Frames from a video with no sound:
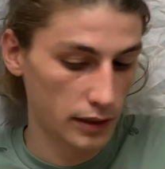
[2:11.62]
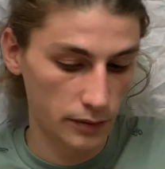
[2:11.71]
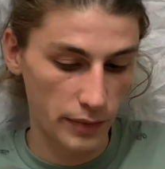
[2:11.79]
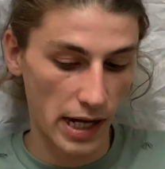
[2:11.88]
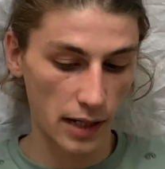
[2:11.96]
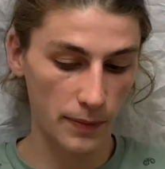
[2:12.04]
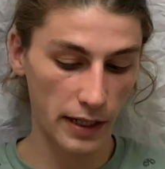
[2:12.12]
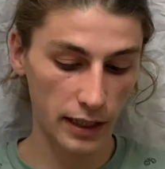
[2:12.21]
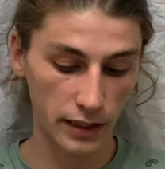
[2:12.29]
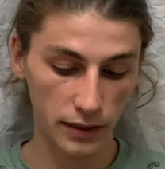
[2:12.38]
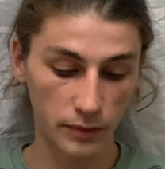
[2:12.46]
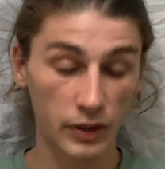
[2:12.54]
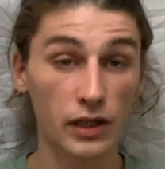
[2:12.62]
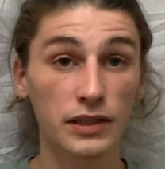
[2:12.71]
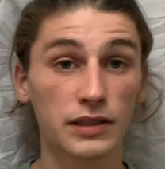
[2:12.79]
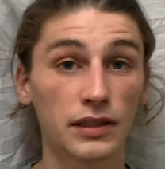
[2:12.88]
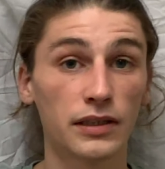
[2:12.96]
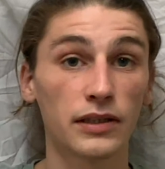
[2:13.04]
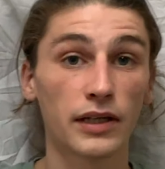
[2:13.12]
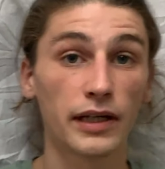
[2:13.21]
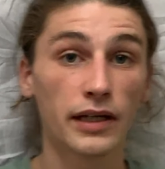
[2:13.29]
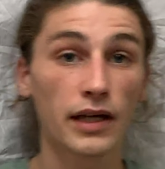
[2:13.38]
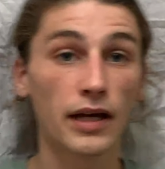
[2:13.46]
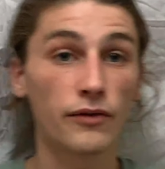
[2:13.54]
backpack into Boston
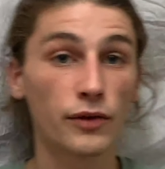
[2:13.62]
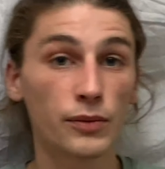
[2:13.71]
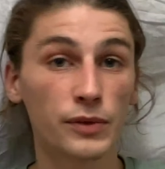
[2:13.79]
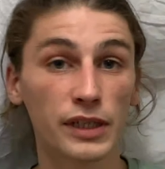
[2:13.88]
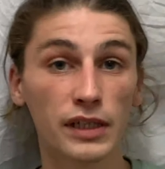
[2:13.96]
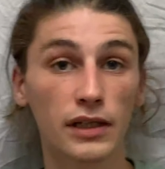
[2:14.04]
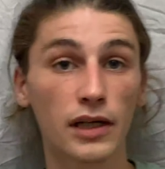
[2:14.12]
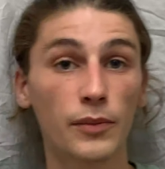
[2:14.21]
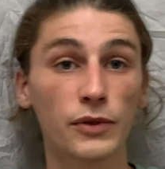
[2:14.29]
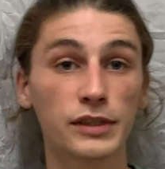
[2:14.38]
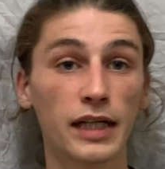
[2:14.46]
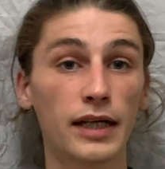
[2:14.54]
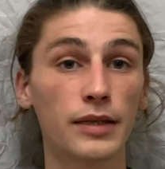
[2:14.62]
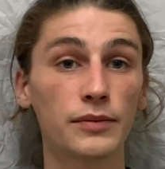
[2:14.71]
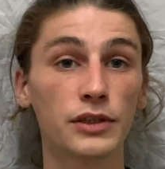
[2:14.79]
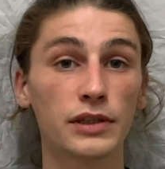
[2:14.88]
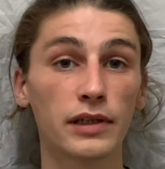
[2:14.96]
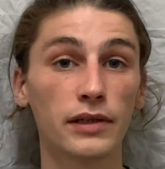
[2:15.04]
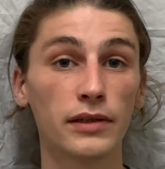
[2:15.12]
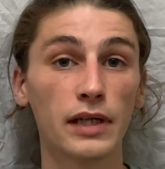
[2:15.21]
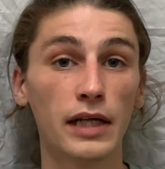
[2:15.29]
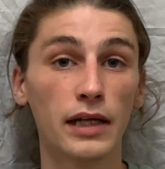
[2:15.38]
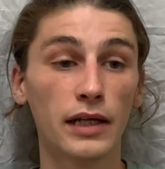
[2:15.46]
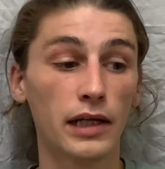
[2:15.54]
like every week, a couple times. So
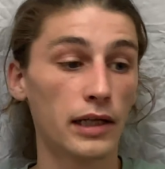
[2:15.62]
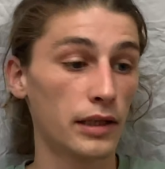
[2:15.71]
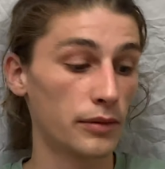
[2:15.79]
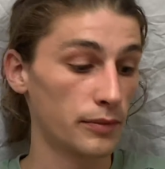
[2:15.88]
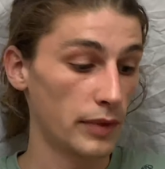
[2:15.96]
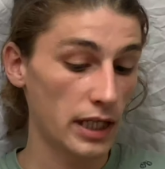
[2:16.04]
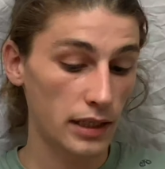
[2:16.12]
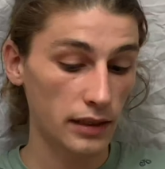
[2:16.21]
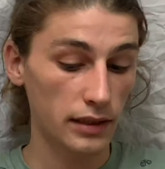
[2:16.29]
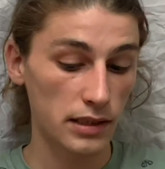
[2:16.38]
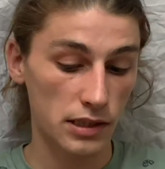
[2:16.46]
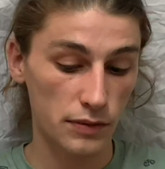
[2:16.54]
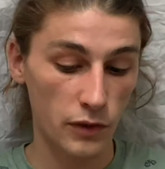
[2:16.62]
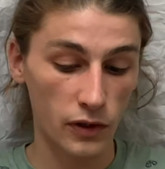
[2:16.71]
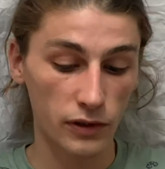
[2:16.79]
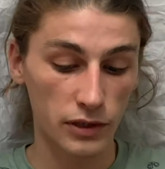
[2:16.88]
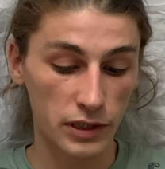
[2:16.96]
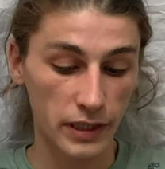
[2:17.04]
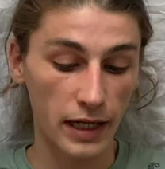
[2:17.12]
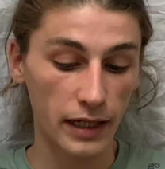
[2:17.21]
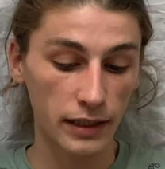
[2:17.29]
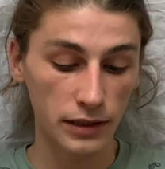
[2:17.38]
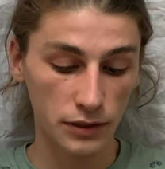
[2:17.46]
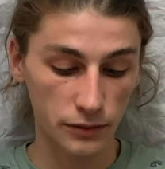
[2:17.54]
making this smaller
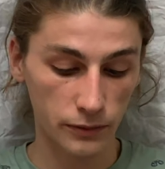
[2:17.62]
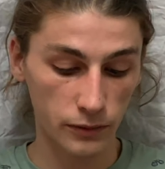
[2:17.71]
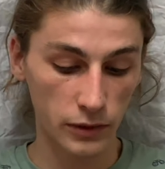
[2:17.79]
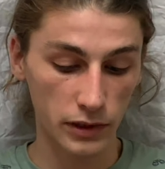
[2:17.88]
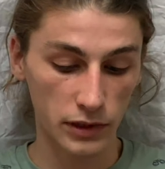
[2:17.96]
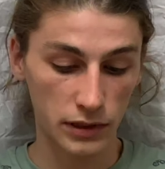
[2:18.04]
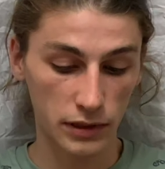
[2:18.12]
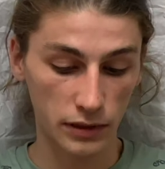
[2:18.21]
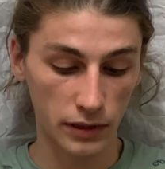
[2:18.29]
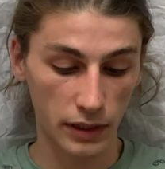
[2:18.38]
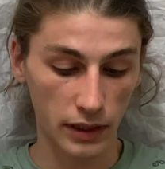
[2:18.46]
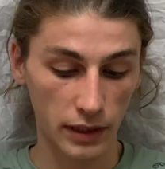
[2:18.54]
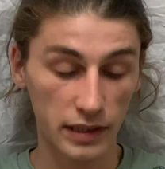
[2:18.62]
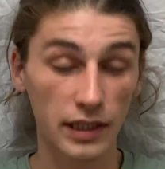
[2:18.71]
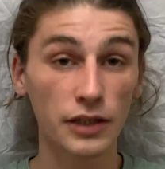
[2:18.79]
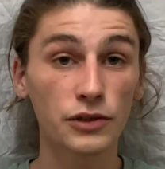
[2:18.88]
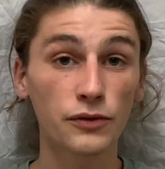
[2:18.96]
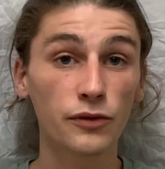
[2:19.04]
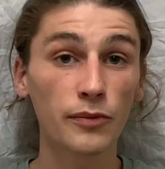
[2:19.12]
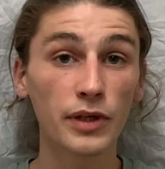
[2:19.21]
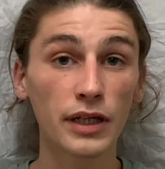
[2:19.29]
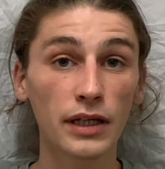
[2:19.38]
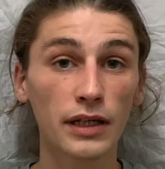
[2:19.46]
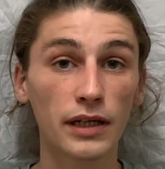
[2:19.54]
size was essential for
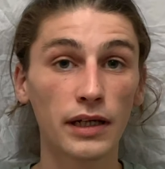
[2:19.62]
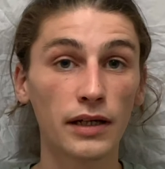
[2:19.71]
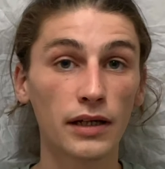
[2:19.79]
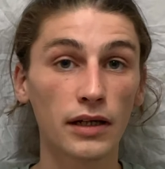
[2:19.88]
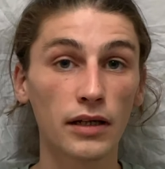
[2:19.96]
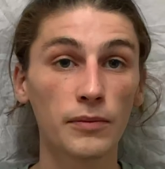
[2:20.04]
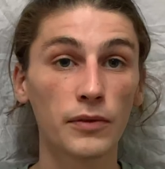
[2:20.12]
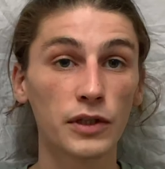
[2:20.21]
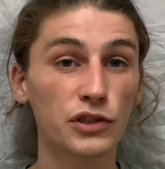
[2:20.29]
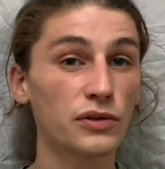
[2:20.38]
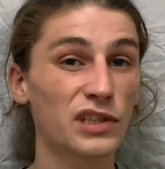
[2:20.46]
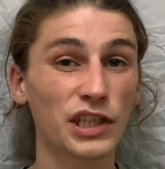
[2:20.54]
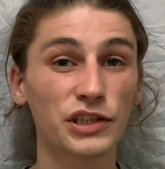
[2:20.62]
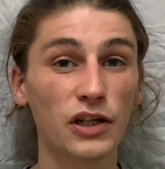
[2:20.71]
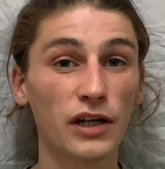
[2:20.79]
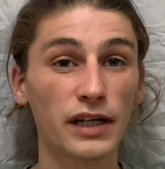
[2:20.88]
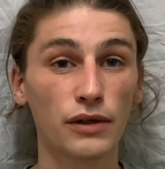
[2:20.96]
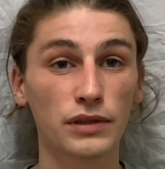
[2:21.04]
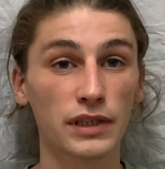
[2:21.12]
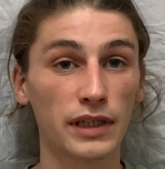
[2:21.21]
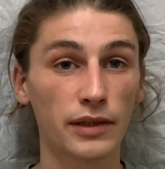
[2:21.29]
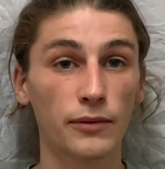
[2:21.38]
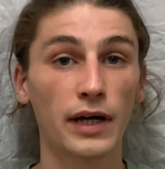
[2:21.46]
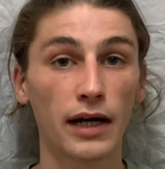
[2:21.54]
me, and as soon as I saw it I was
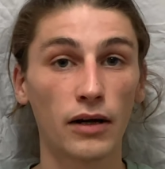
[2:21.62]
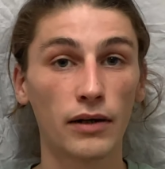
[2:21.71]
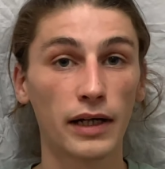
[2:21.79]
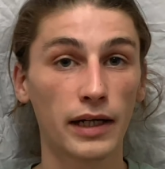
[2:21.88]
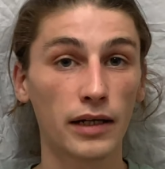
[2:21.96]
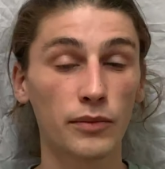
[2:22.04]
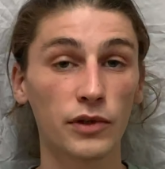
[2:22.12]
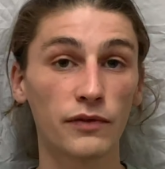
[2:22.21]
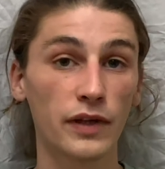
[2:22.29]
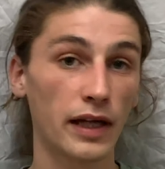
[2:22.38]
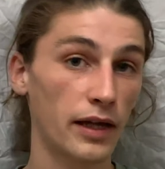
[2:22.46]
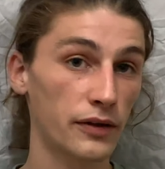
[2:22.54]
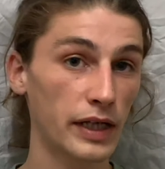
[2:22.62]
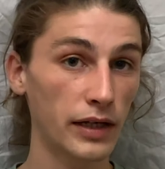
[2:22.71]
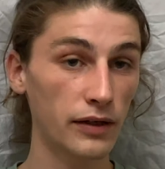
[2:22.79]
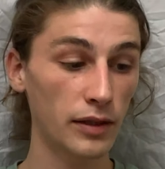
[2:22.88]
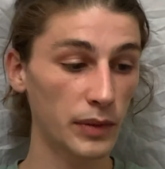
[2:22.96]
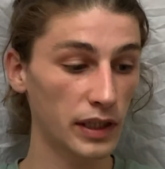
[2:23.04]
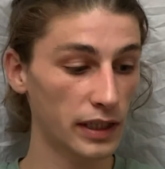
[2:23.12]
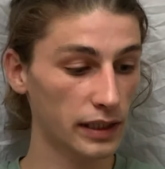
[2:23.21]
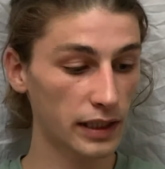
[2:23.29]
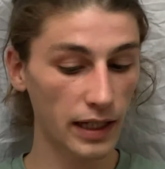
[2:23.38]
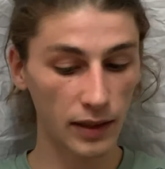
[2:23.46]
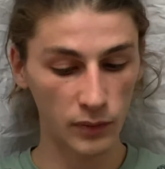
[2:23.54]
like, wow, I can't believe they held out on me like
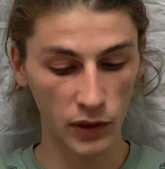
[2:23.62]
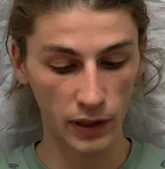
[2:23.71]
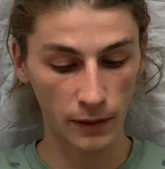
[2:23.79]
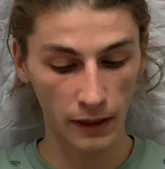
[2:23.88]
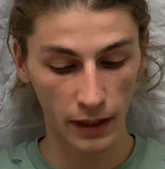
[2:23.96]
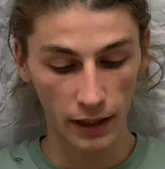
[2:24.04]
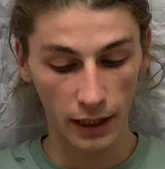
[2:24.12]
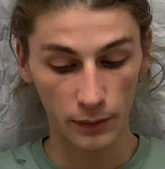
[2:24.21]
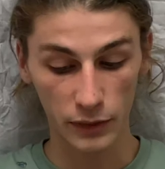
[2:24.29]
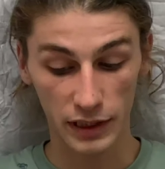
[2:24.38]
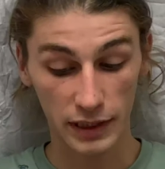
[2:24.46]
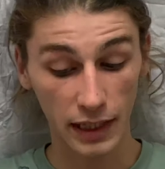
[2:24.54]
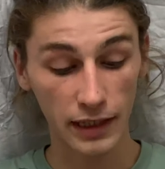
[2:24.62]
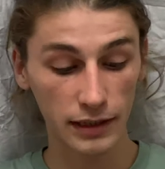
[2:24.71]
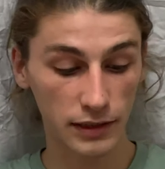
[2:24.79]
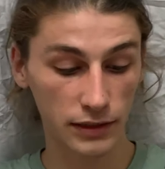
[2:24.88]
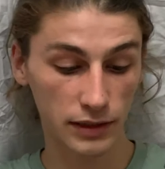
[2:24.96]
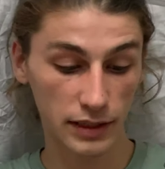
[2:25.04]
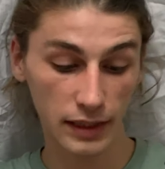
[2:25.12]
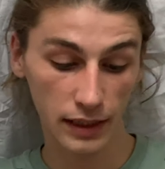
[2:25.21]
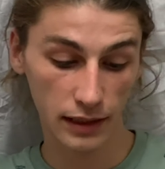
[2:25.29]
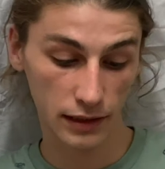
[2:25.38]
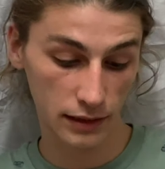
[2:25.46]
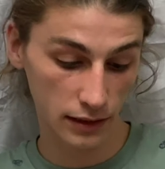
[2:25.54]
that, but I'm excited to see
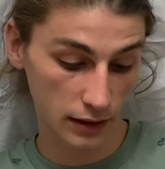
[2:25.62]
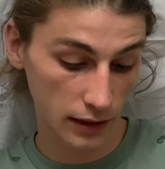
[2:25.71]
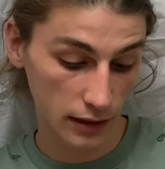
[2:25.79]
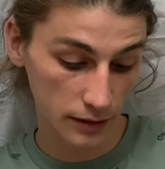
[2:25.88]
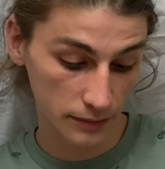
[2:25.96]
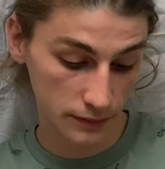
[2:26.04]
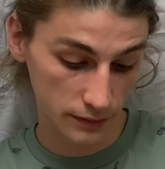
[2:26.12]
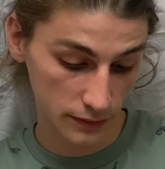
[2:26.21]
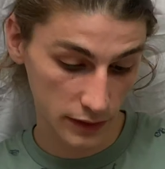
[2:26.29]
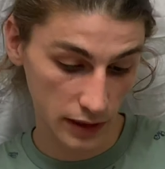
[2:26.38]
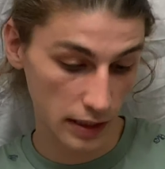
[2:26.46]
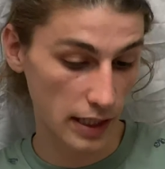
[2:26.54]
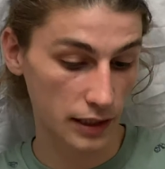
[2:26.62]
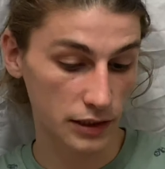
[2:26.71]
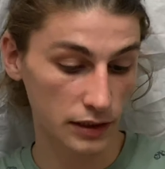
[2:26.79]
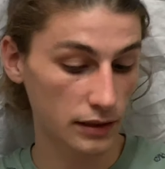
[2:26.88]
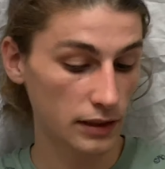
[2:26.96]
it in action.